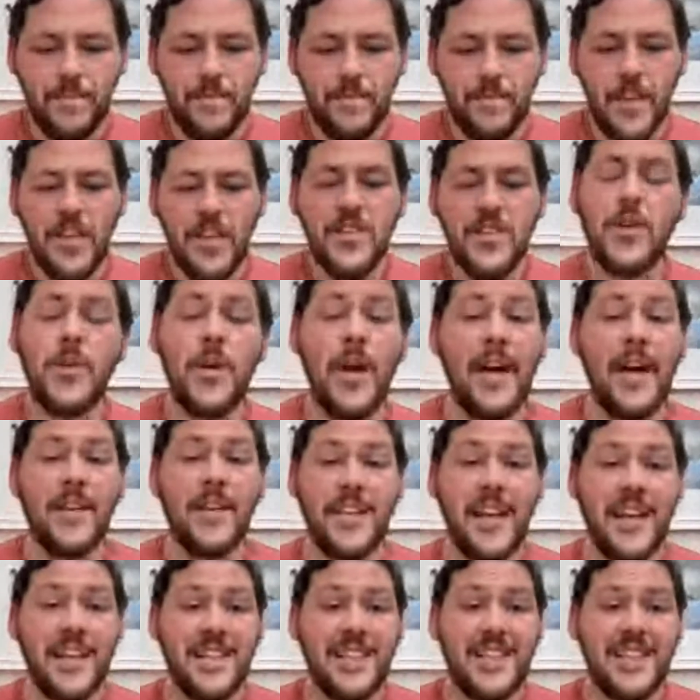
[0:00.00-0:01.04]
So yeah,
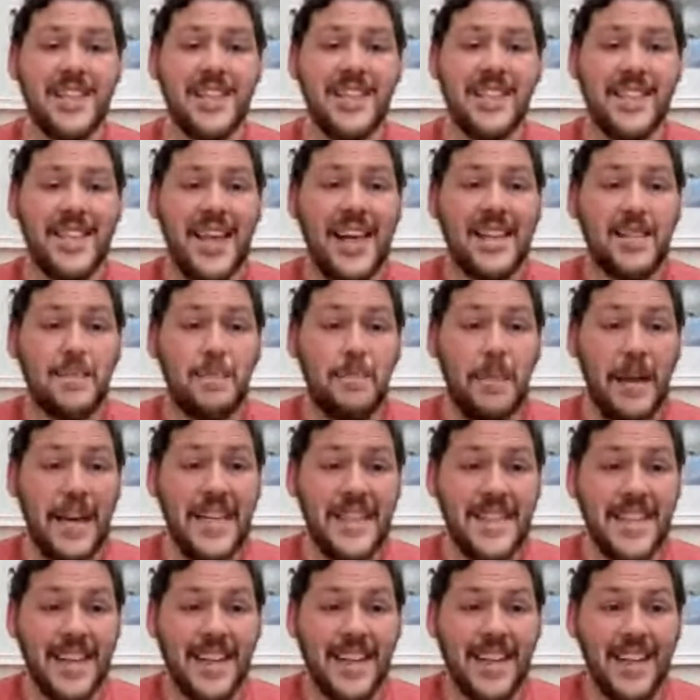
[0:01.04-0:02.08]
that's
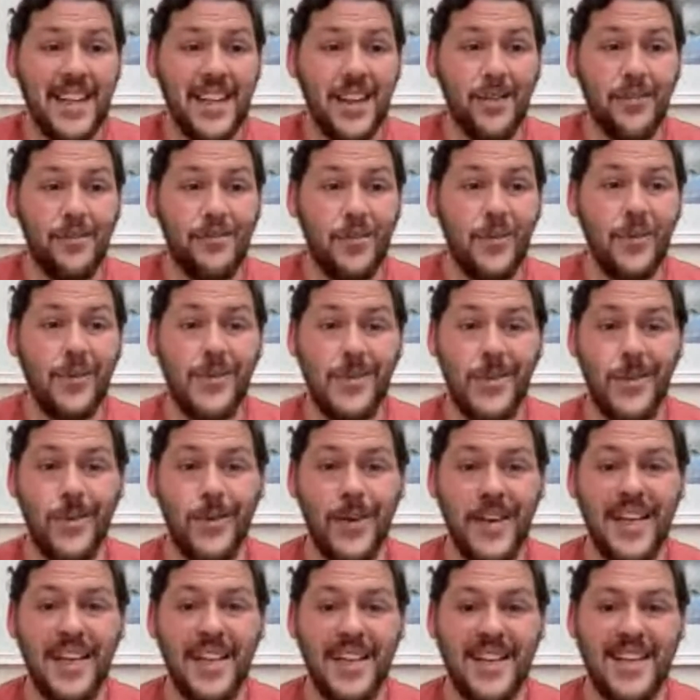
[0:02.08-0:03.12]
basically the false
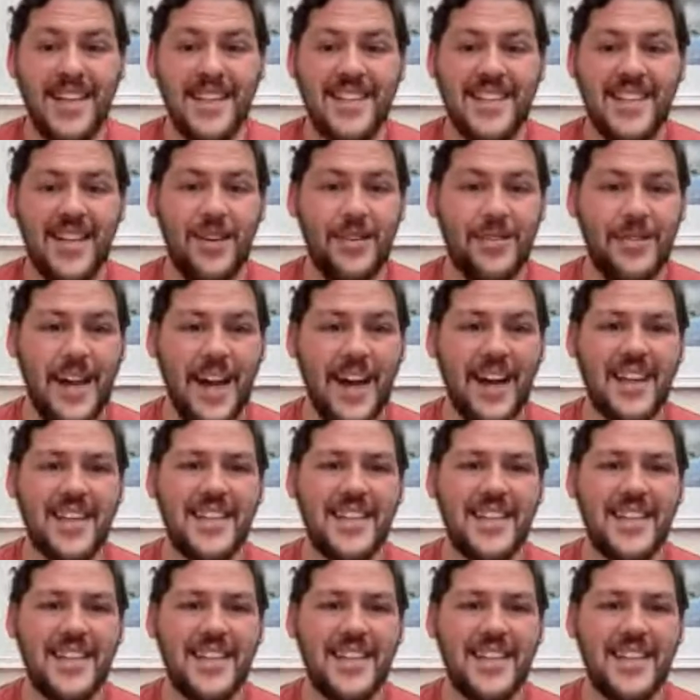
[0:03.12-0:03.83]
uniqueness effect.